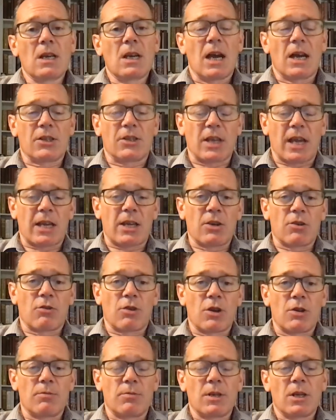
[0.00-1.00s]
A second
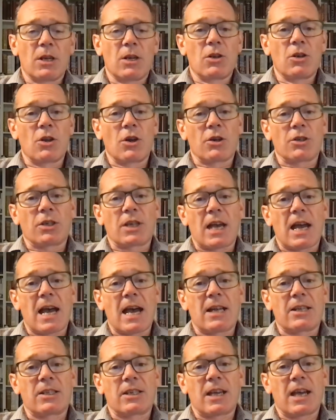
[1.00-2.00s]
group looked
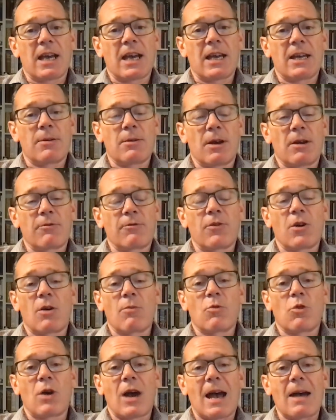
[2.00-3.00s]
at a far
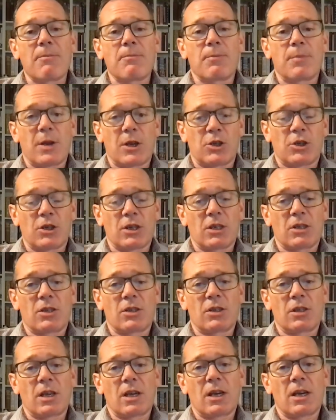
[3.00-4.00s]
more
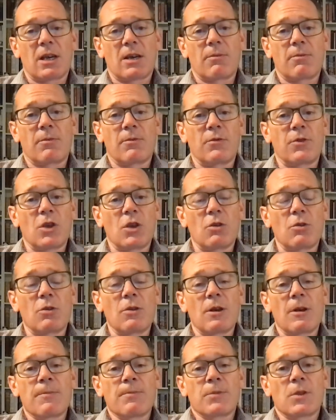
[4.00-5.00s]
ambitious view
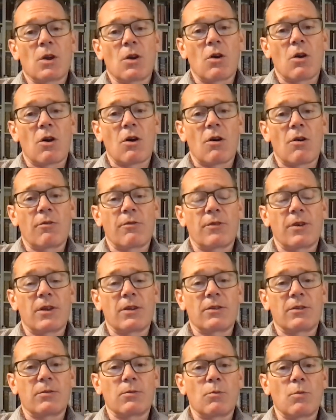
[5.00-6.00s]
of
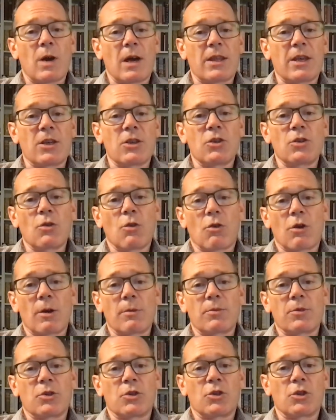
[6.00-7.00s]
whether
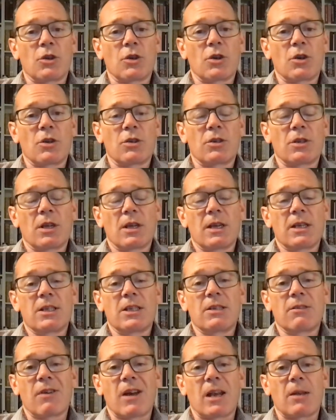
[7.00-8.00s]
Europe should
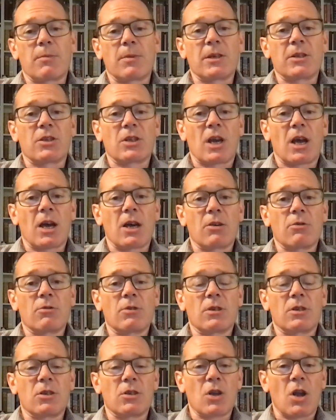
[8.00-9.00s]
develop its
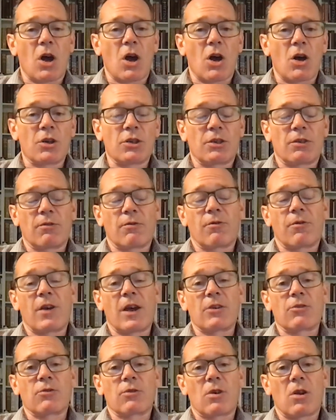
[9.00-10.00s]
own large
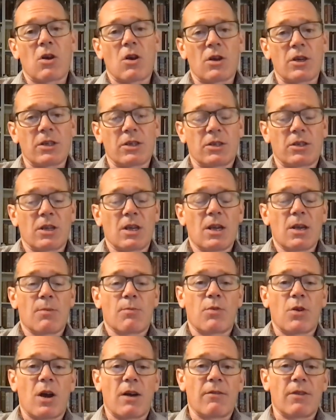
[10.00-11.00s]
federalized
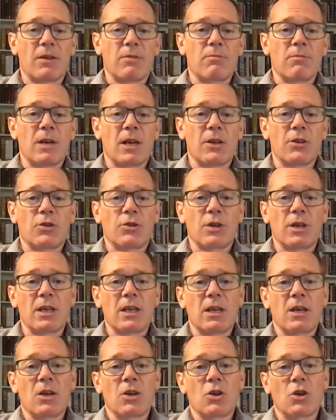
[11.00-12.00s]
private
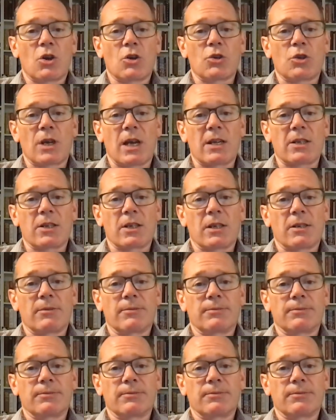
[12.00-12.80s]
military contractor.